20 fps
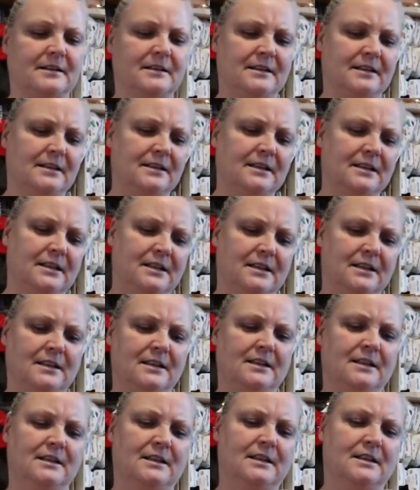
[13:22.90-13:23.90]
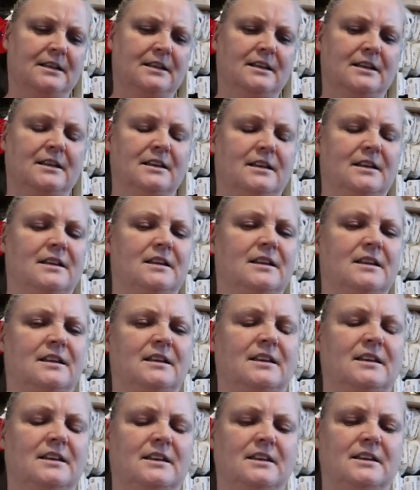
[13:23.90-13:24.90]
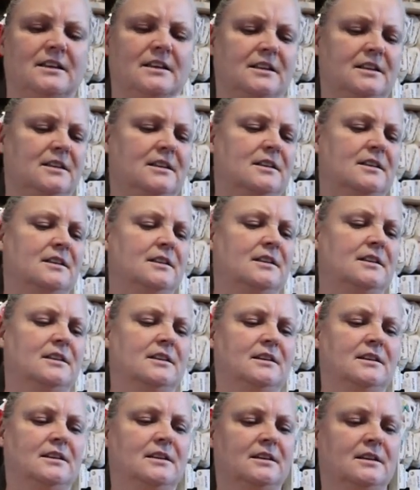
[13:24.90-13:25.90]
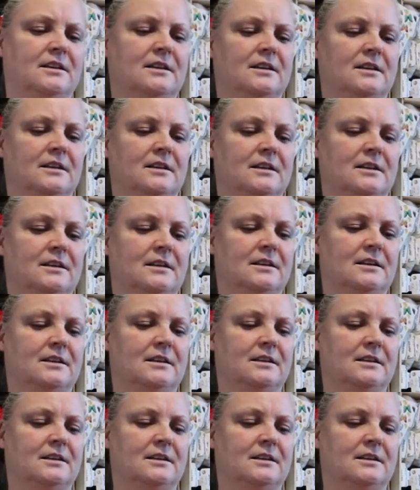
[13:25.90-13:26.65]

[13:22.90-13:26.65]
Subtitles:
No one is speaking in this clip.